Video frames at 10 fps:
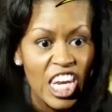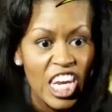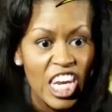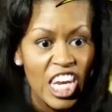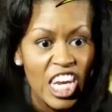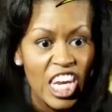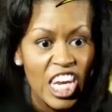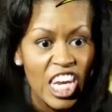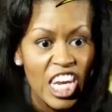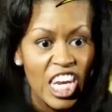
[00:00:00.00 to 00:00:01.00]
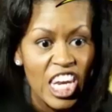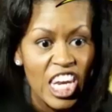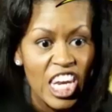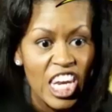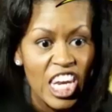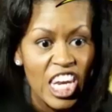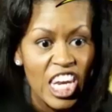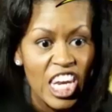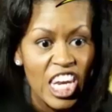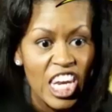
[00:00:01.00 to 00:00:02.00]

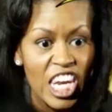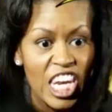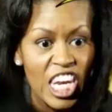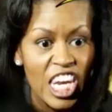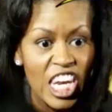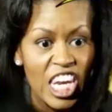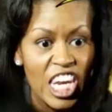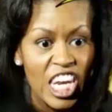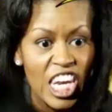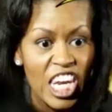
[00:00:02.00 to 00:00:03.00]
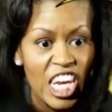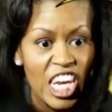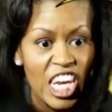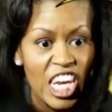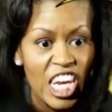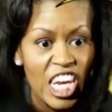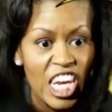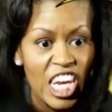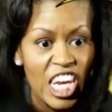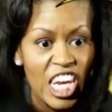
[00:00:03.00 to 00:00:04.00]

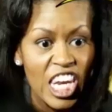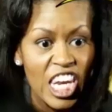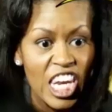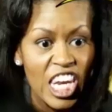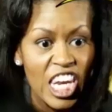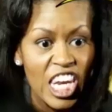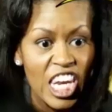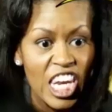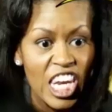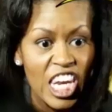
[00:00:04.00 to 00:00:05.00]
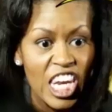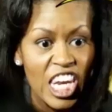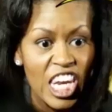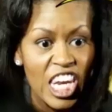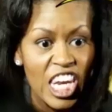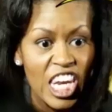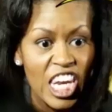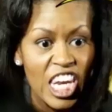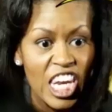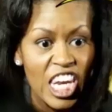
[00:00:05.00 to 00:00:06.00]

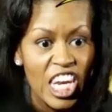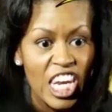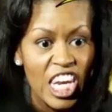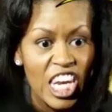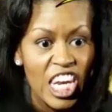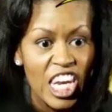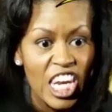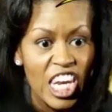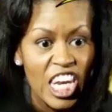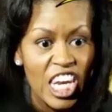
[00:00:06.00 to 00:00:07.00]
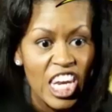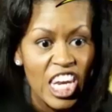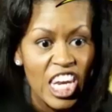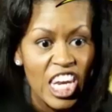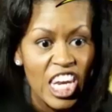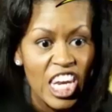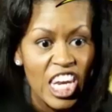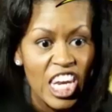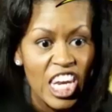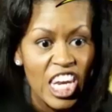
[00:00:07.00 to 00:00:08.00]
This is a still picture; no speech is visible.